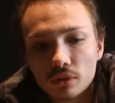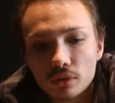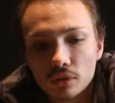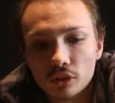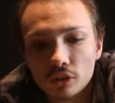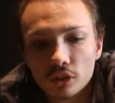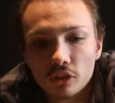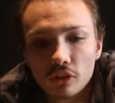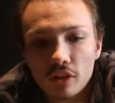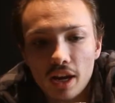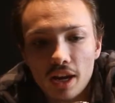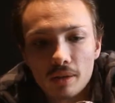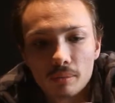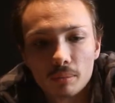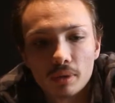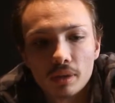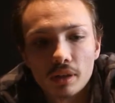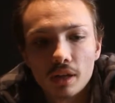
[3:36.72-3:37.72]
sort of
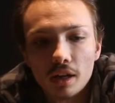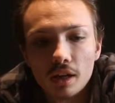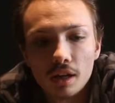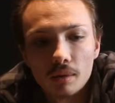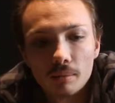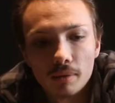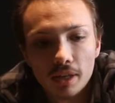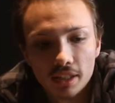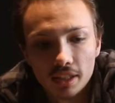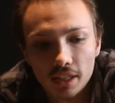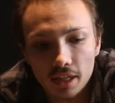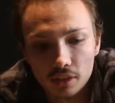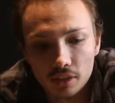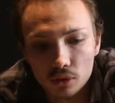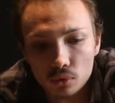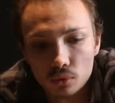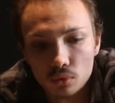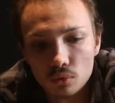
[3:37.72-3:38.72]
strap, and the
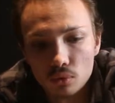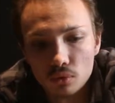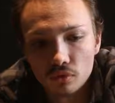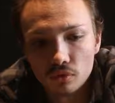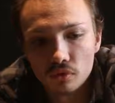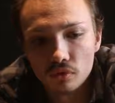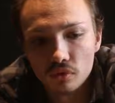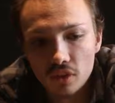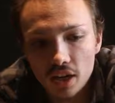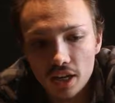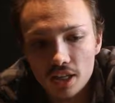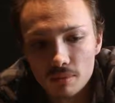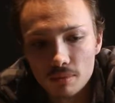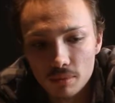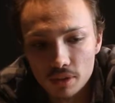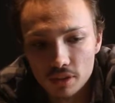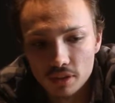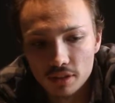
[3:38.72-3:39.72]
actual
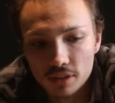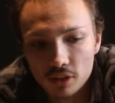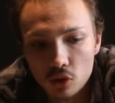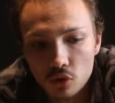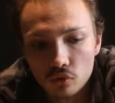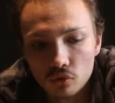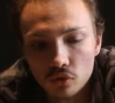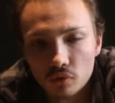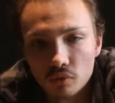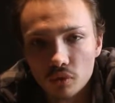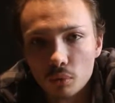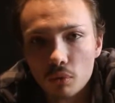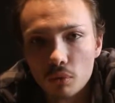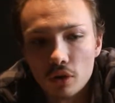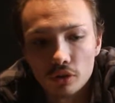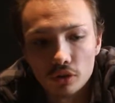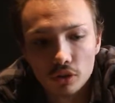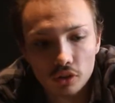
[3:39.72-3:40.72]
frame itself of the
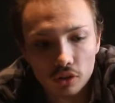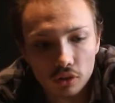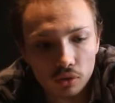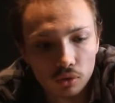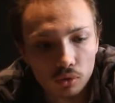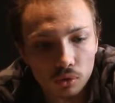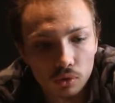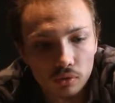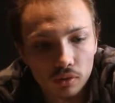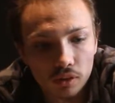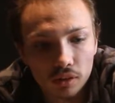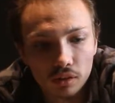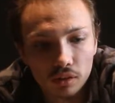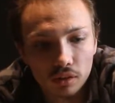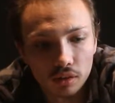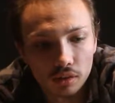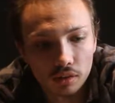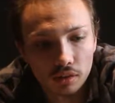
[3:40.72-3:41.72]
watch is sort of like
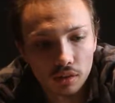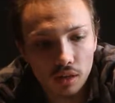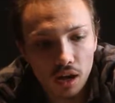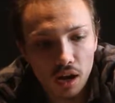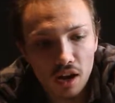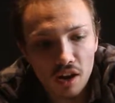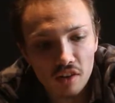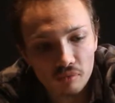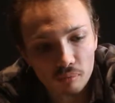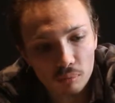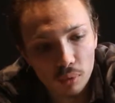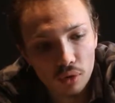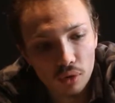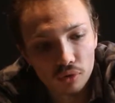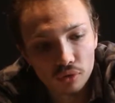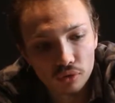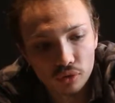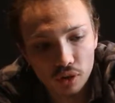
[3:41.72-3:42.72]
a half
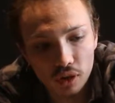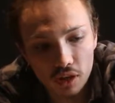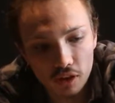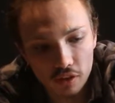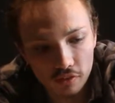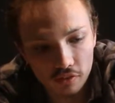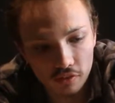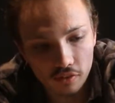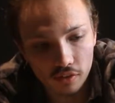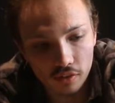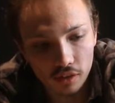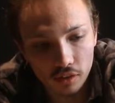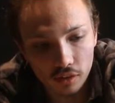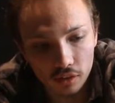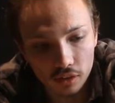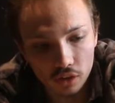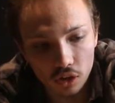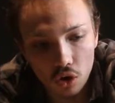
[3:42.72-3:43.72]
bronze, half
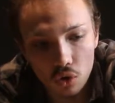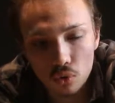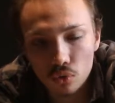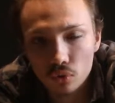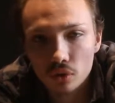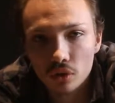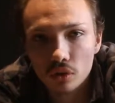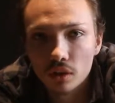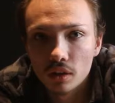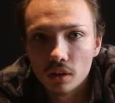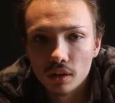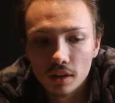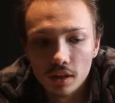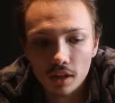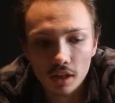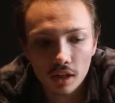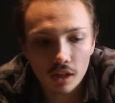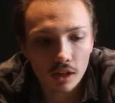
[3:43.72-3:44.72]
gold
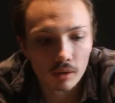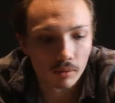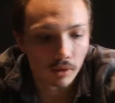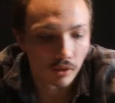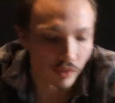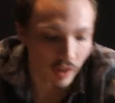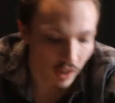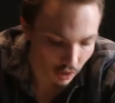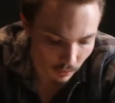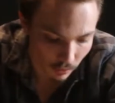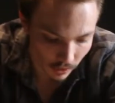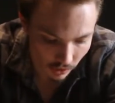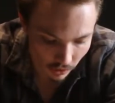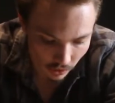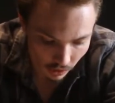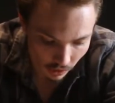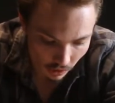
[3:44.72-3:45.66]
arrangement.